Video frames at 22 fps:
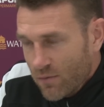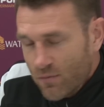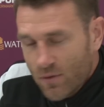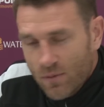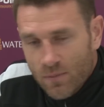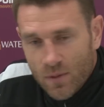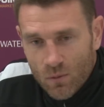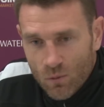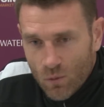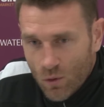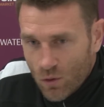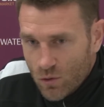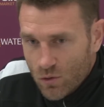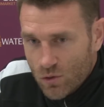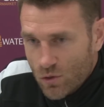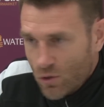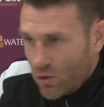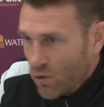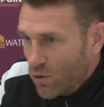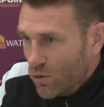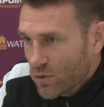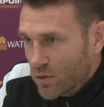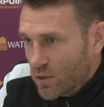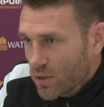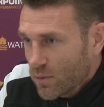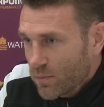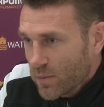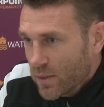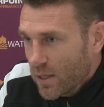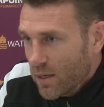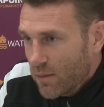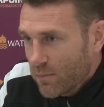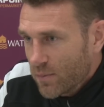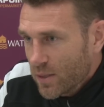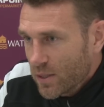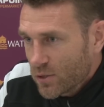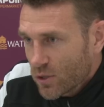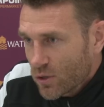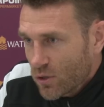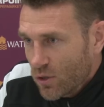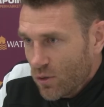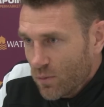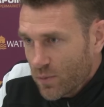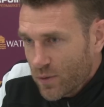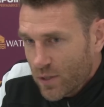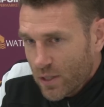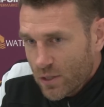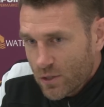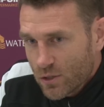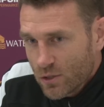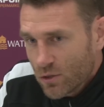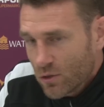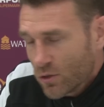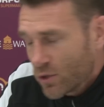Everybody wants Scotland to be at a major competition.